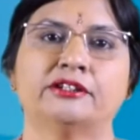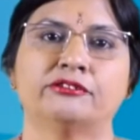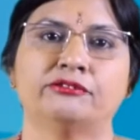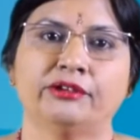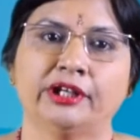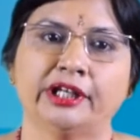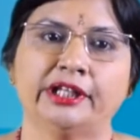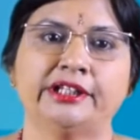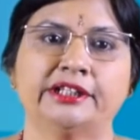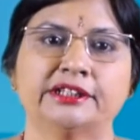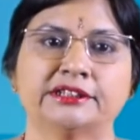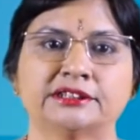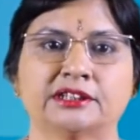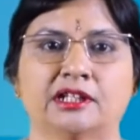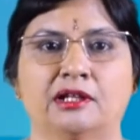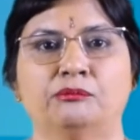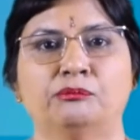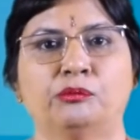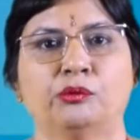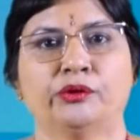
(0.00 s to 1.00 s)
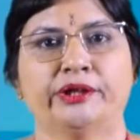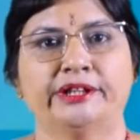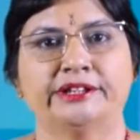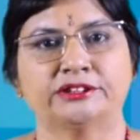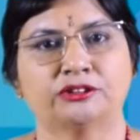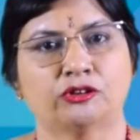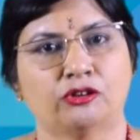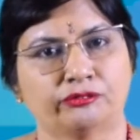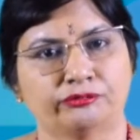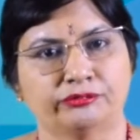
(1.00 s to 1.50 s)
the various
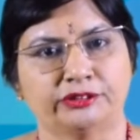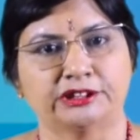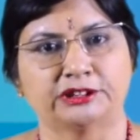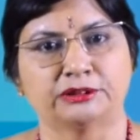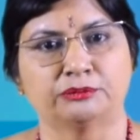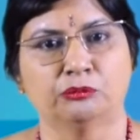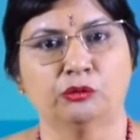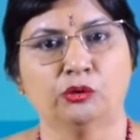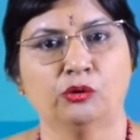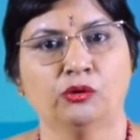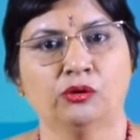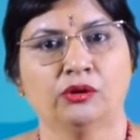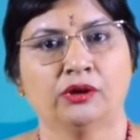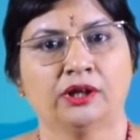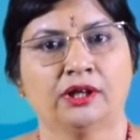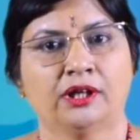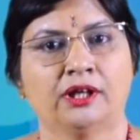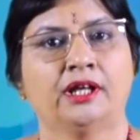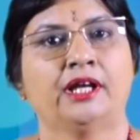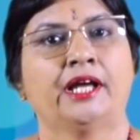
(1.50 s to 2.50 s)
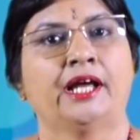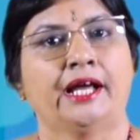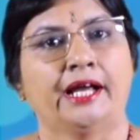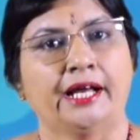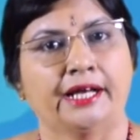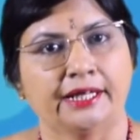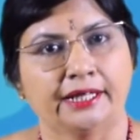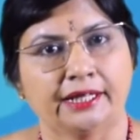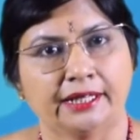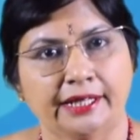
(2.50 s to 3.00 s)
components of this MOOC,
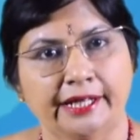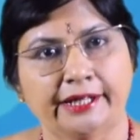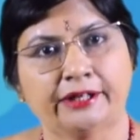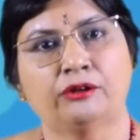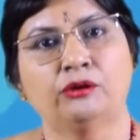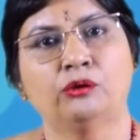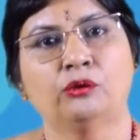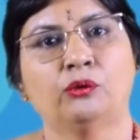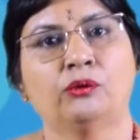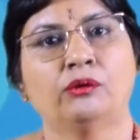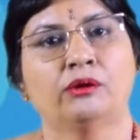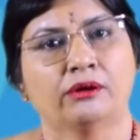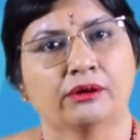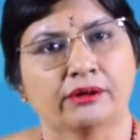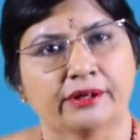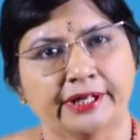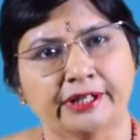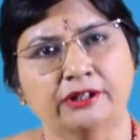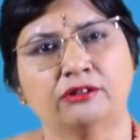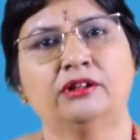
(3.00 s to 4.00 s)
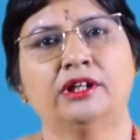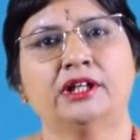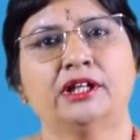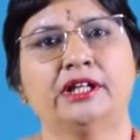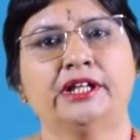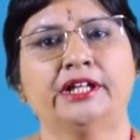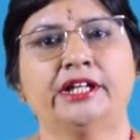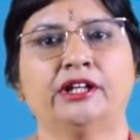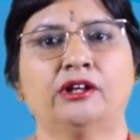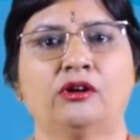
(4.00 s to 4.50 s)
that too
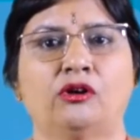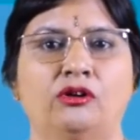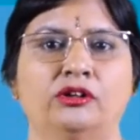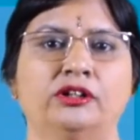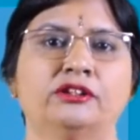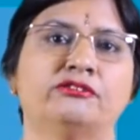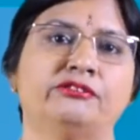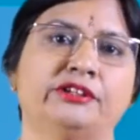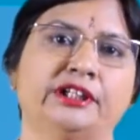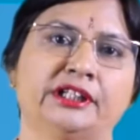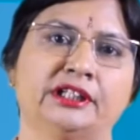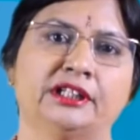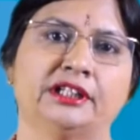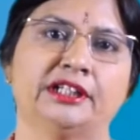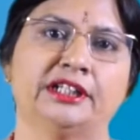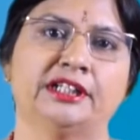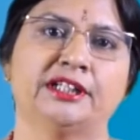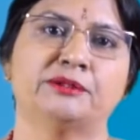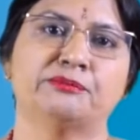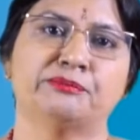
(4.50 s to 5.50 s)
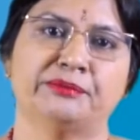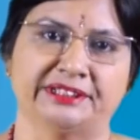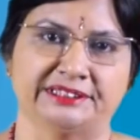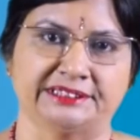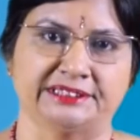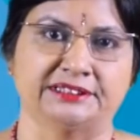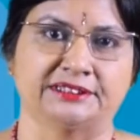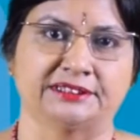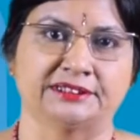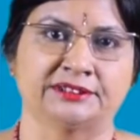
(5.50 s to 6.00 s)
regularly on a weekly
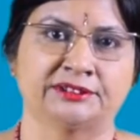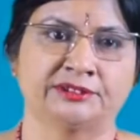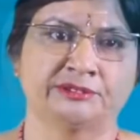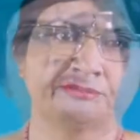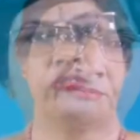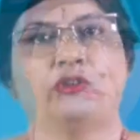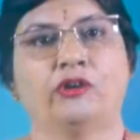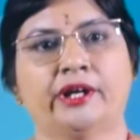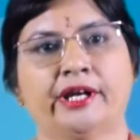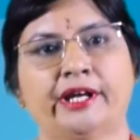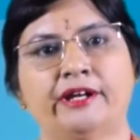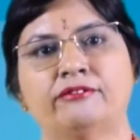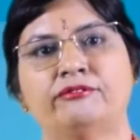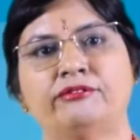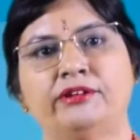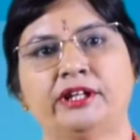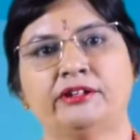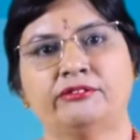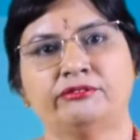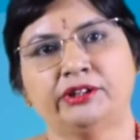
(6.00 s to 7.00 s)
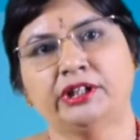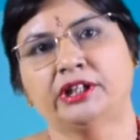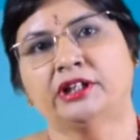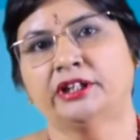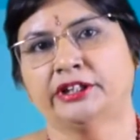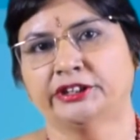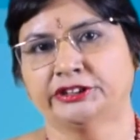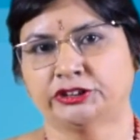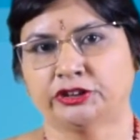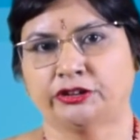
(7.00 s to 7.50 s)
basis. For every
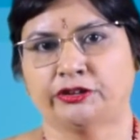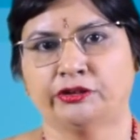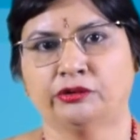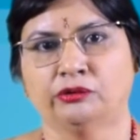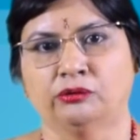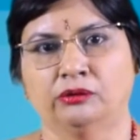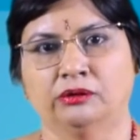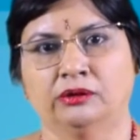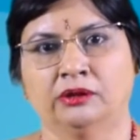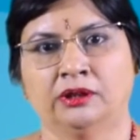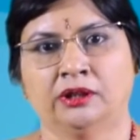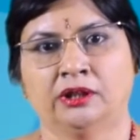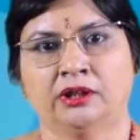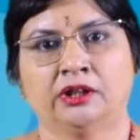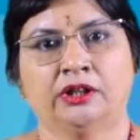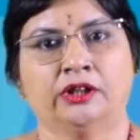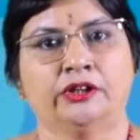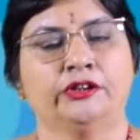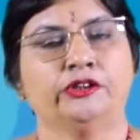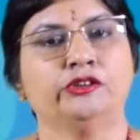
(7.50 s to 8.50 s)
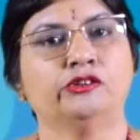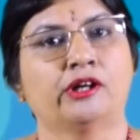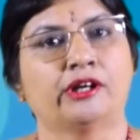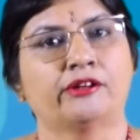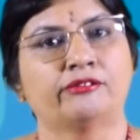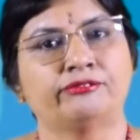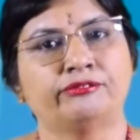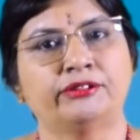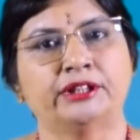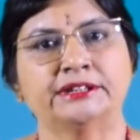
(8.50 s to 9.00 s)
weekly schedule, you are
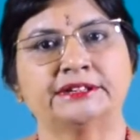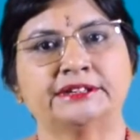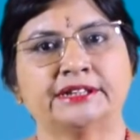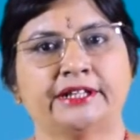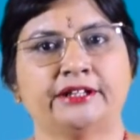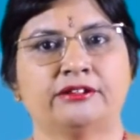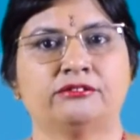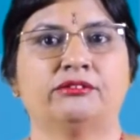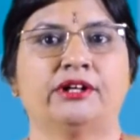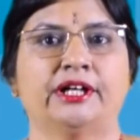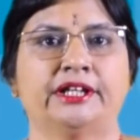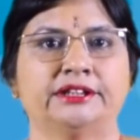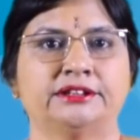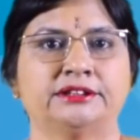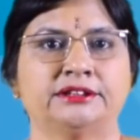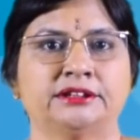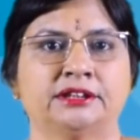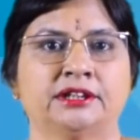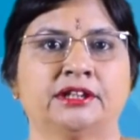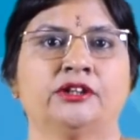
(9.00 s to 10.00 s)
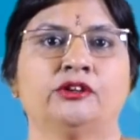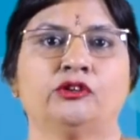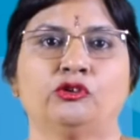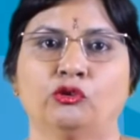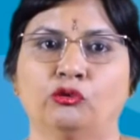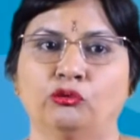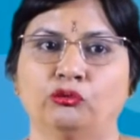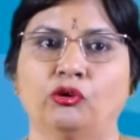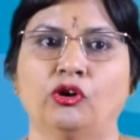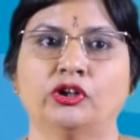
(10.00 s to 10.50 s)
first advised
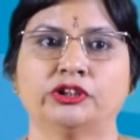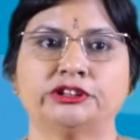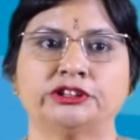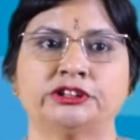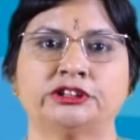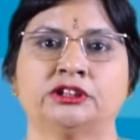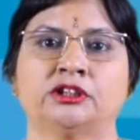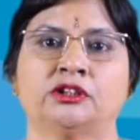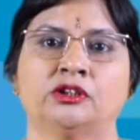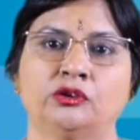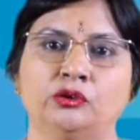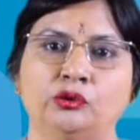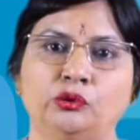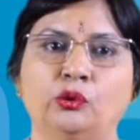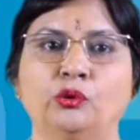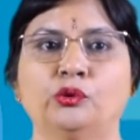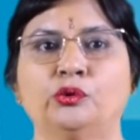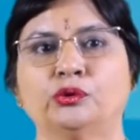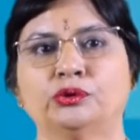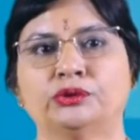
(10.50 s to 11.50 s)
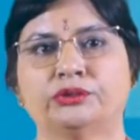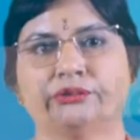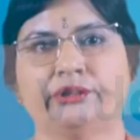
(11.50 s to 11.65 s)
to watch 2 to